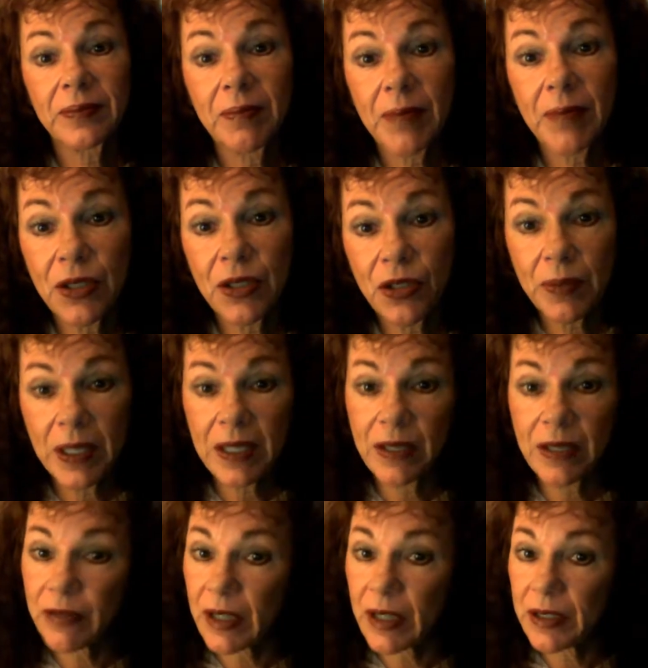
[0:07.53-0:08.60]
Benzo buddy
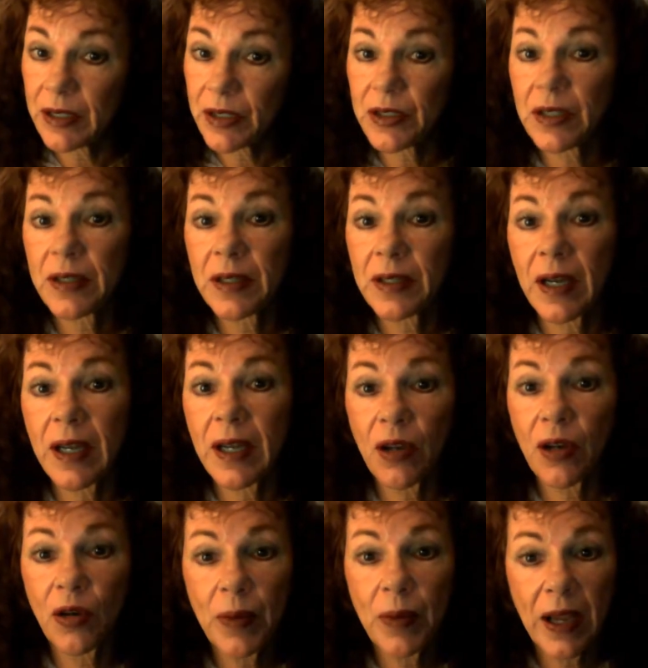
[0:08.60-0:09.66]
friends. I
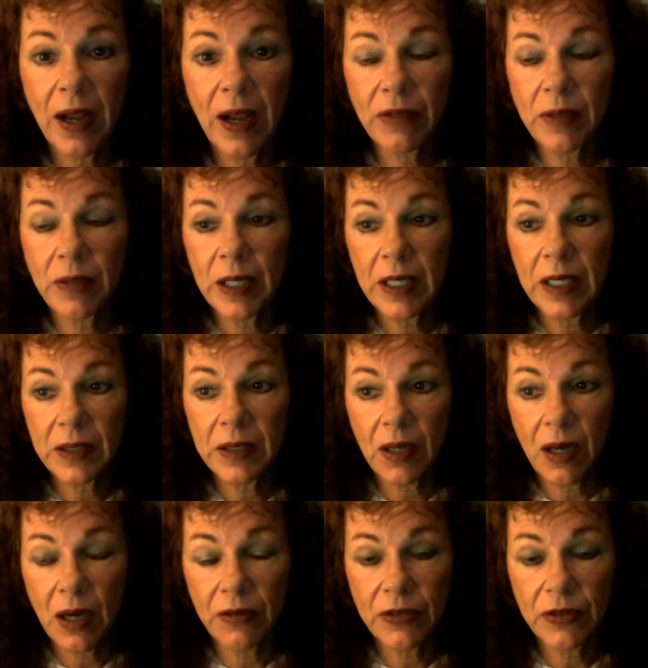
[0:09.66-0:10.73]
hope everybody's
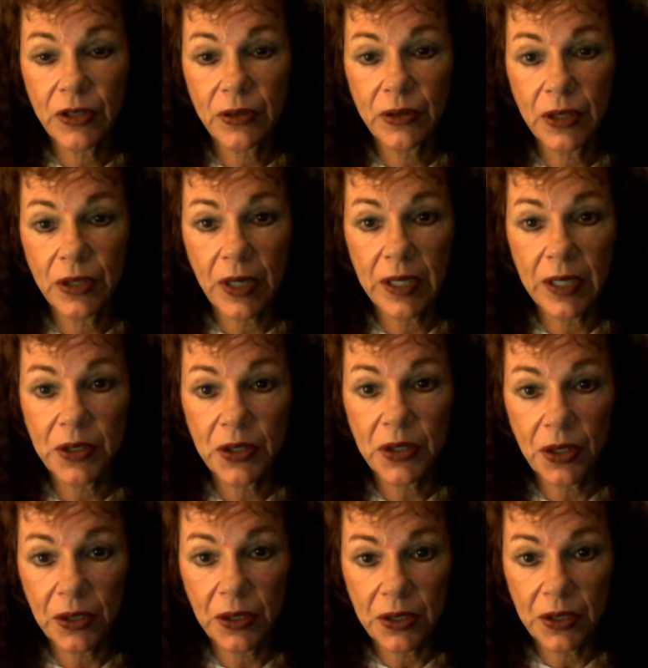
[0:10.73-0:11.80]
off to a great
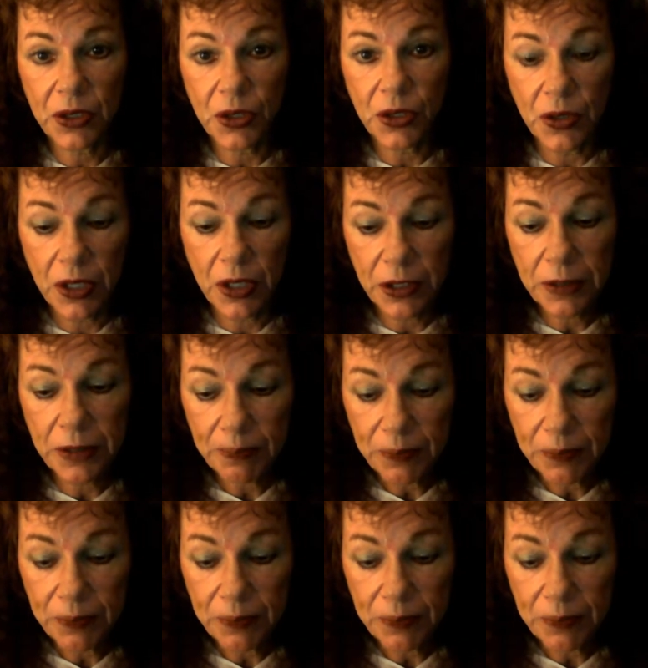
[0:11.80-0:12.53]
start this new year.